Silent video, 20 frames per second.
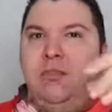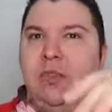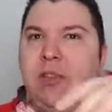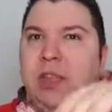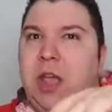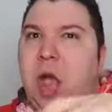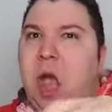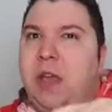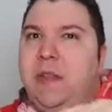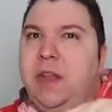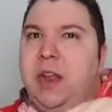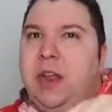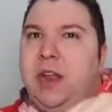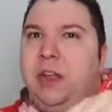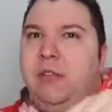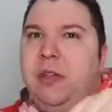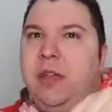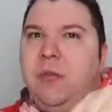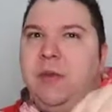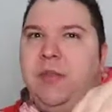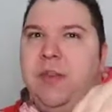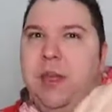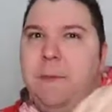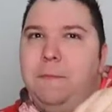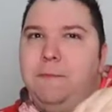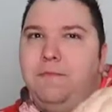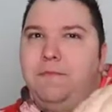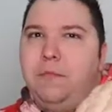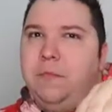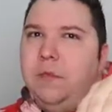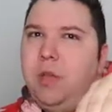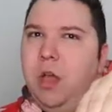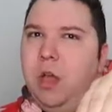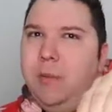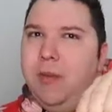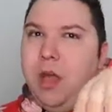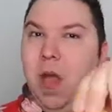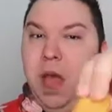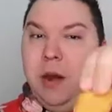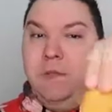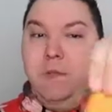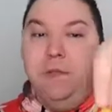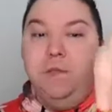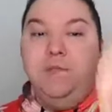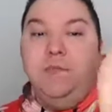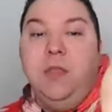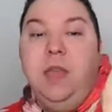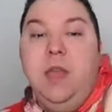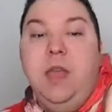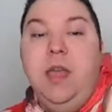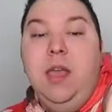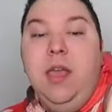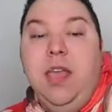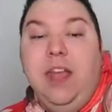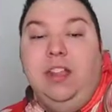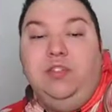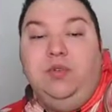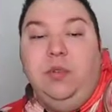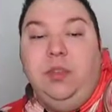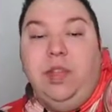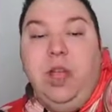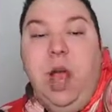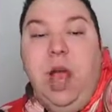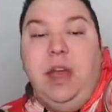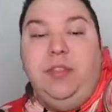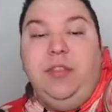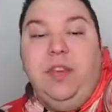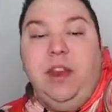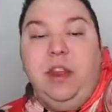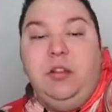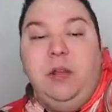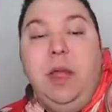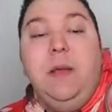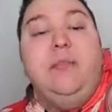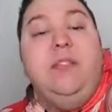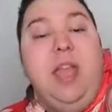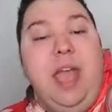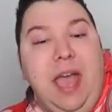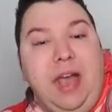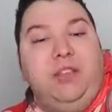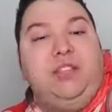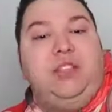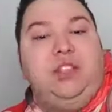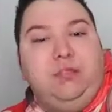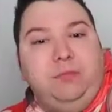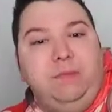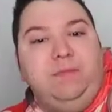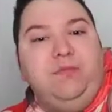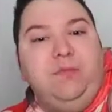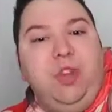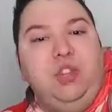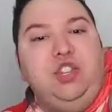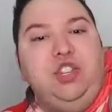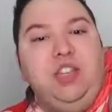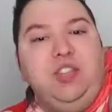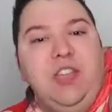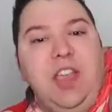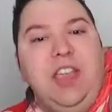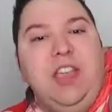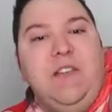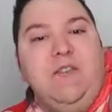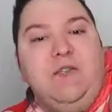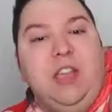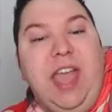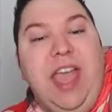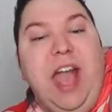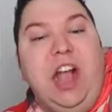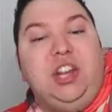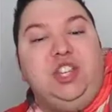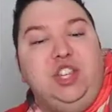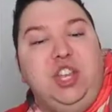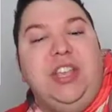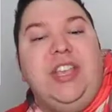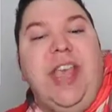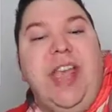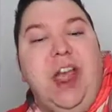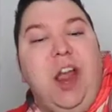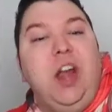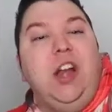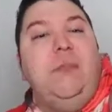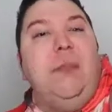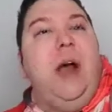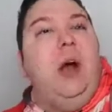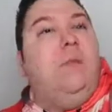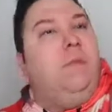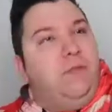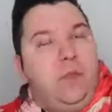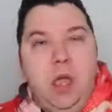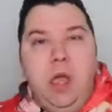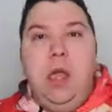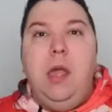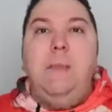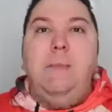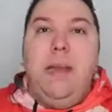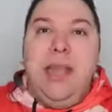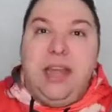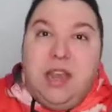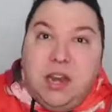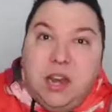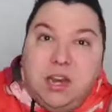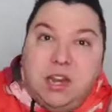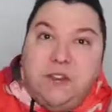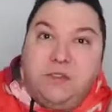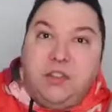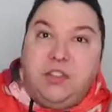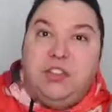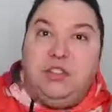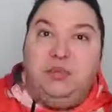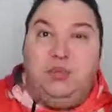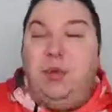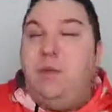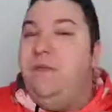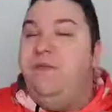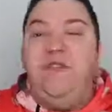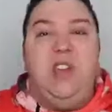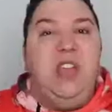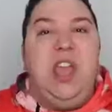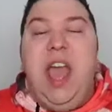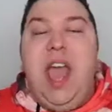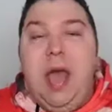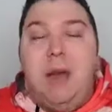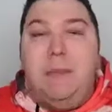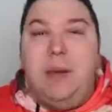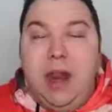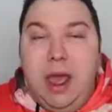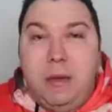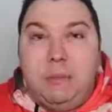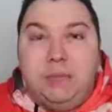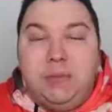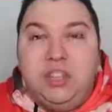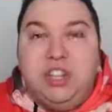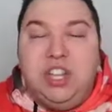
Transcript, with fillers: really odd that I agree with him. Oh my god, it's really odd that I agree. Yes, don't you think if they actually cared about making a difference via M and M's